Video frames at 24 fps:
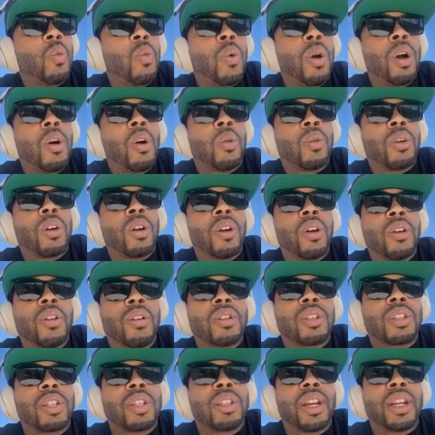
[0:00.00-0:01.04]
well
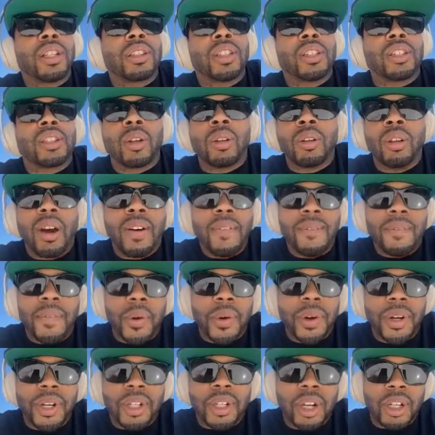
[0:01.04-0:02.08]
rehearsed, and just their love
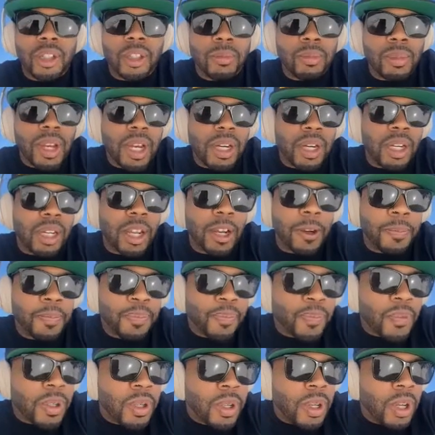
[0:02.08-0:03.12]
for each other, man, and
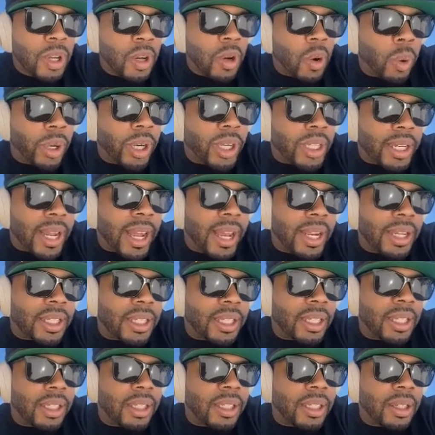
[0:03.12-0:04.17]
what it
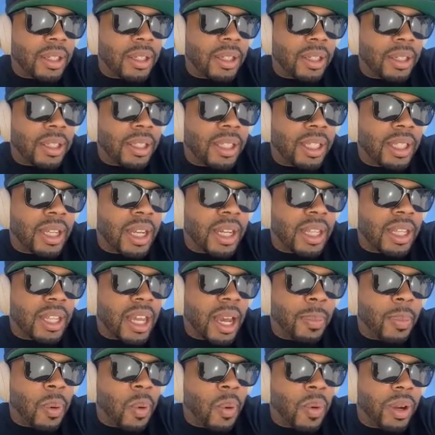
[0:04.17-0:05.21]
takes to get to
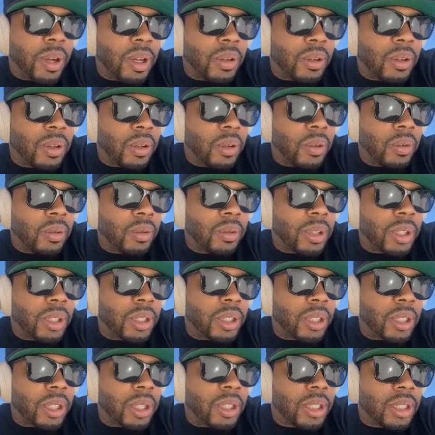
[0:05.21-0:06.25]
that point,
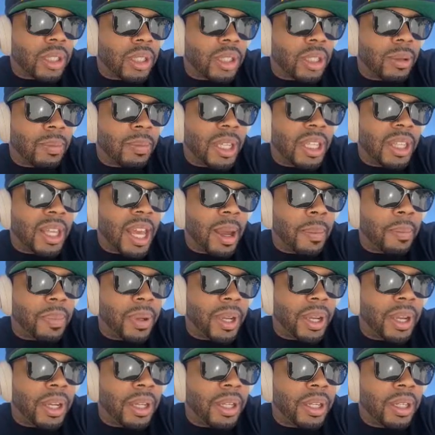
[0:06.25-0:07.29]
is to be that
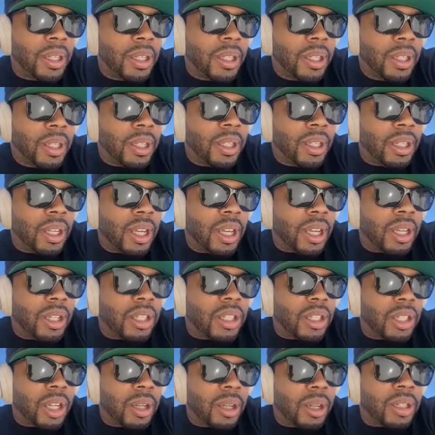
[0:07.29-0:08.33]
big,
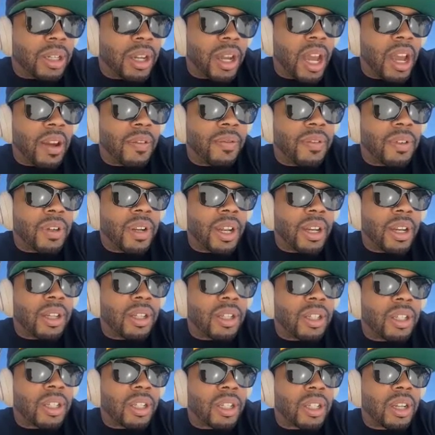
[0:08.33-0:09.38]
is to have
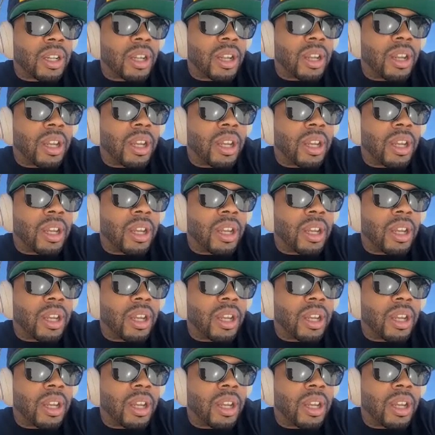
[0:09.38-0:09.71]
just